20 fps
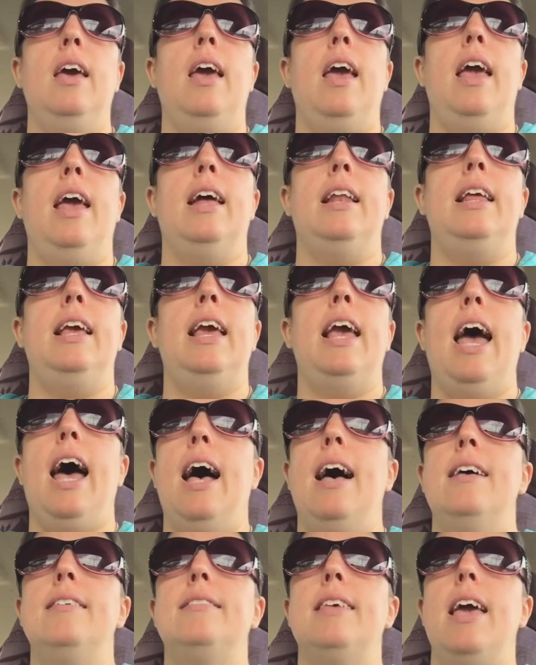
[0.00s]
And he
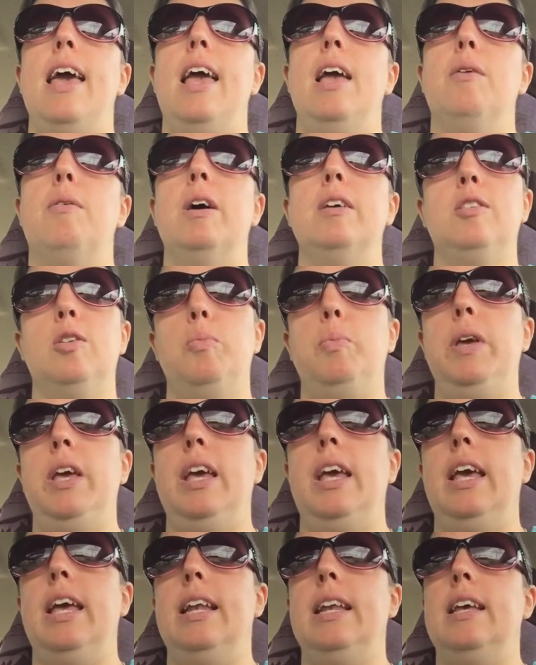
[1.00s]
has a
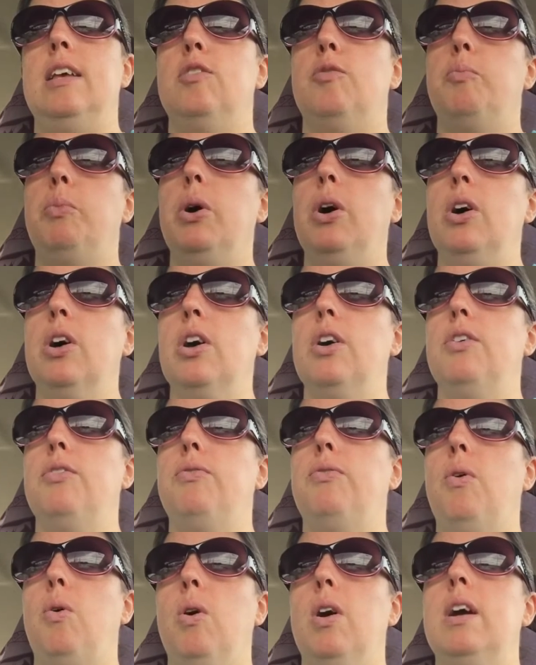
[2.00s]
recipe in his book
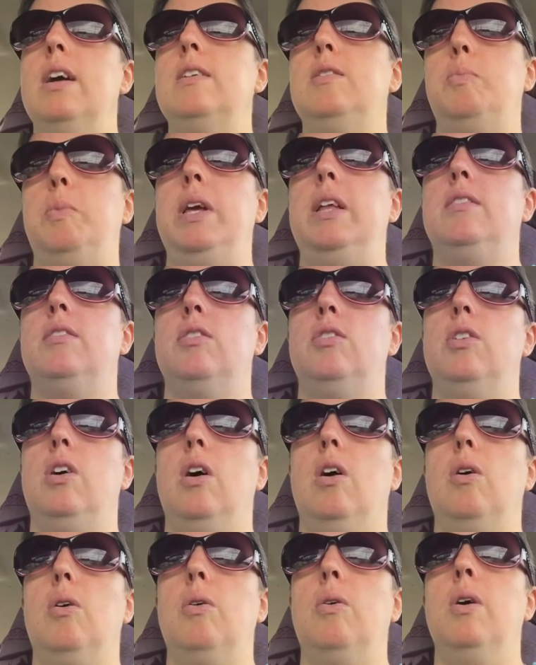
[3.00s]
for his pizza
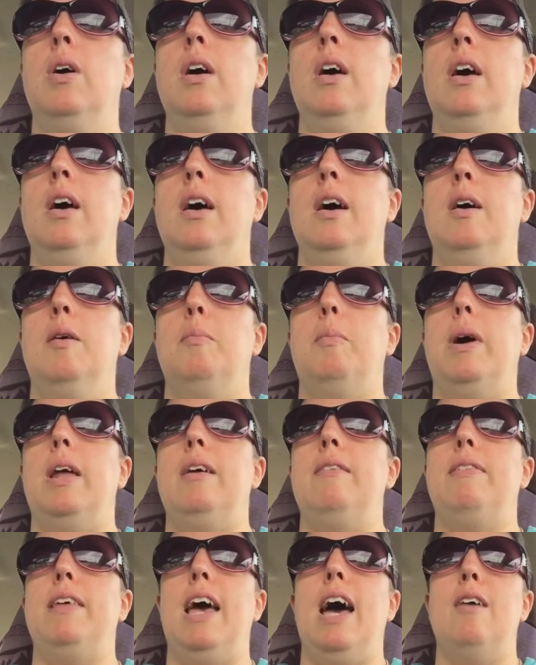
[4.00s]
dough, but
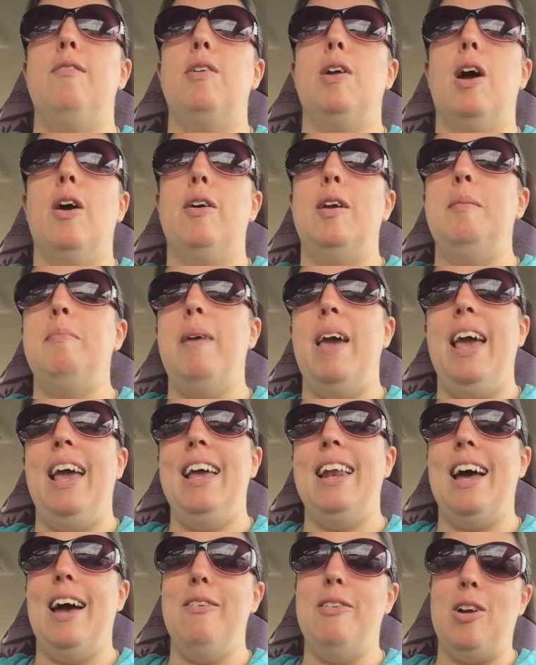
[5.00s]
if they have it already
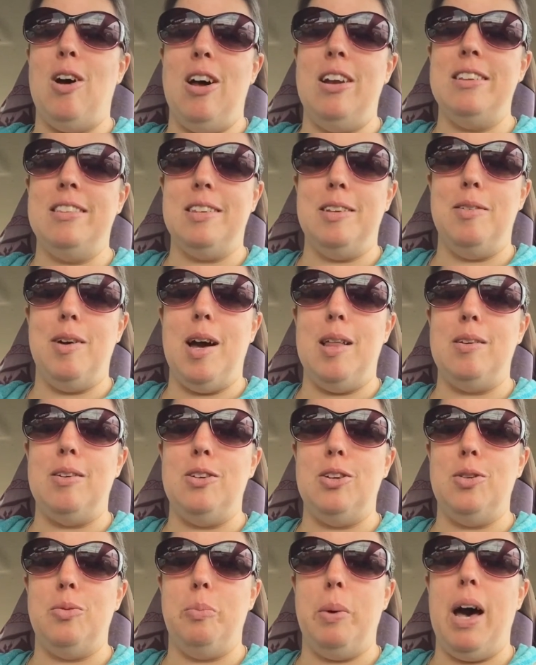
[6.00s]
made, I would honestly rather
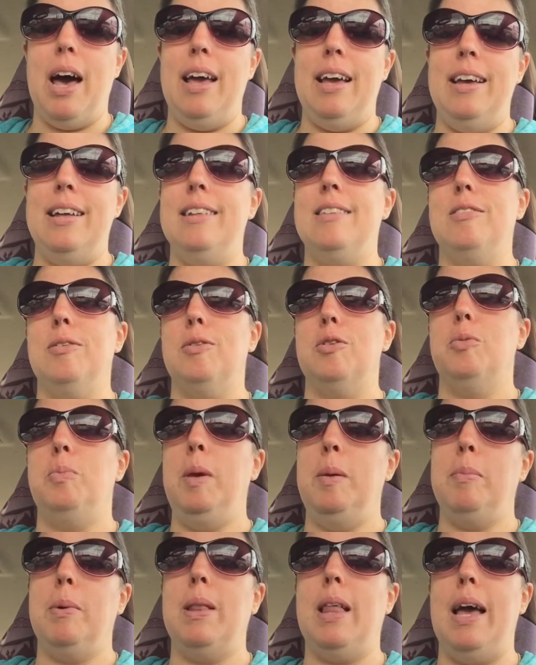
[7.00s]
just buy it. So there's
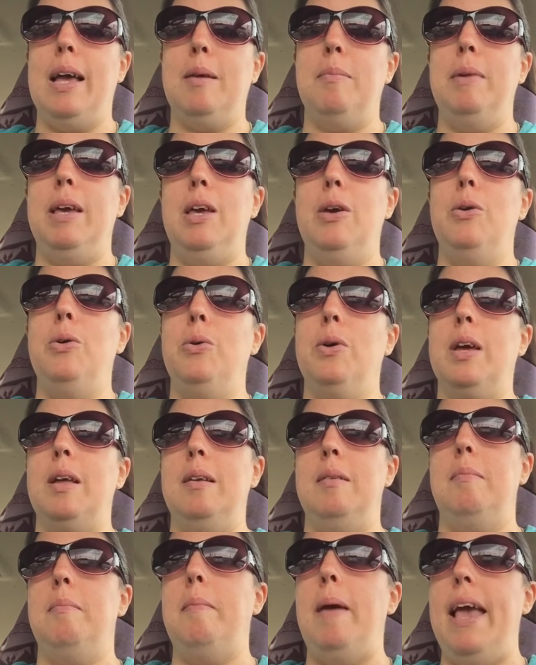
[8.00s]
people like me who
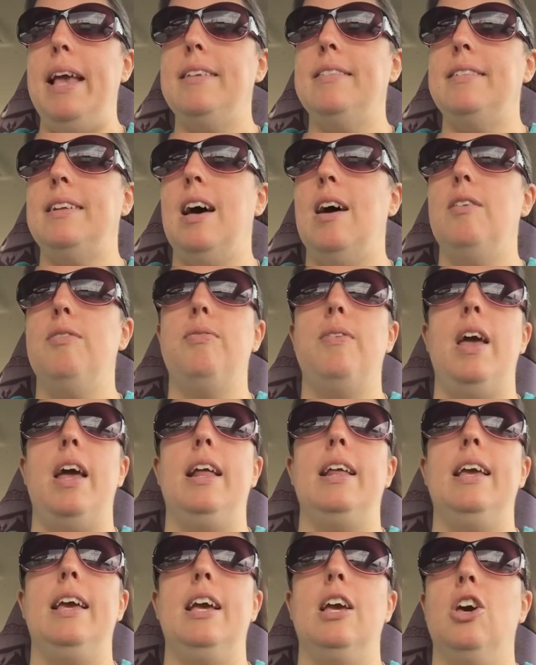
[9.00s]
can make stuff
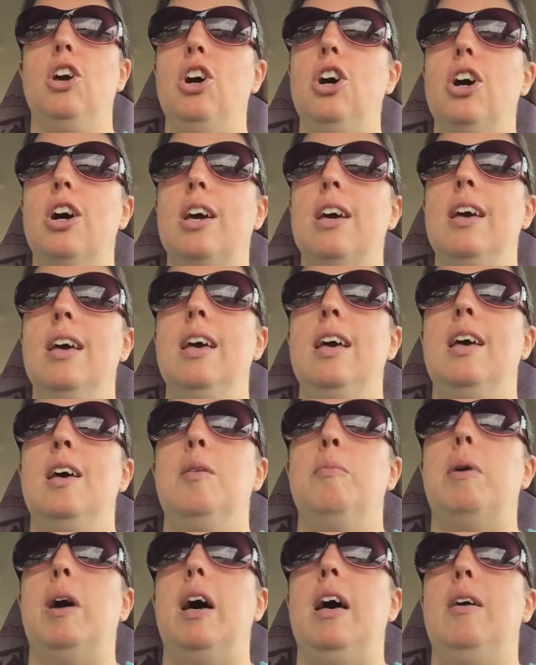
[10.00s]
and can cook,
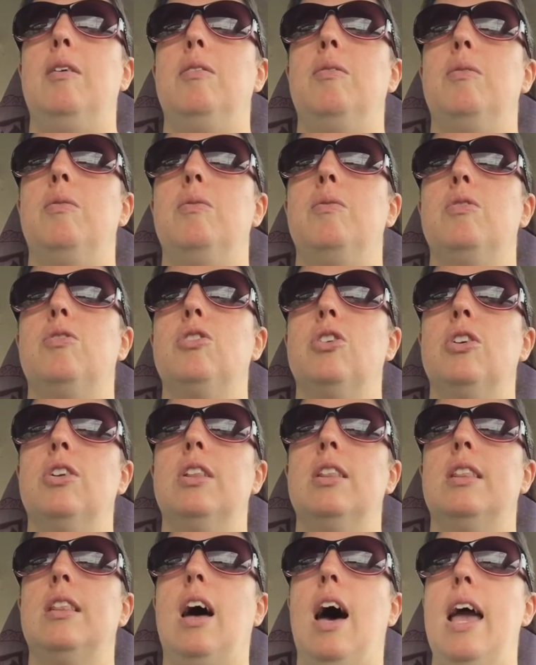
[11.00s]
but
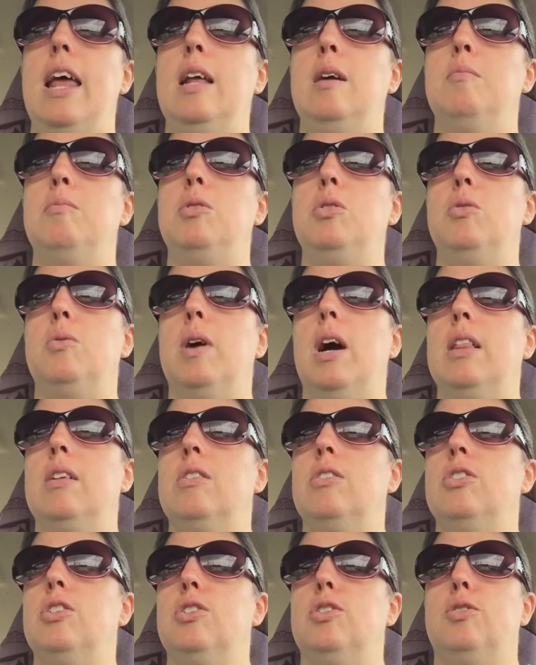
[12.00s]
certain items you'd
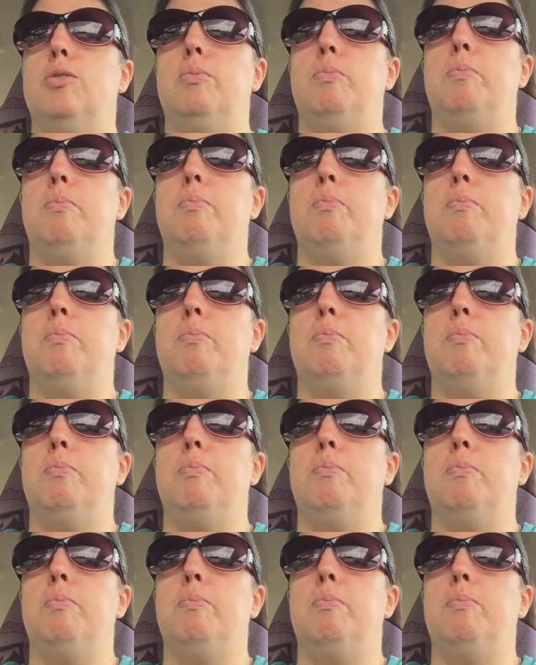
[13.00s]
rather just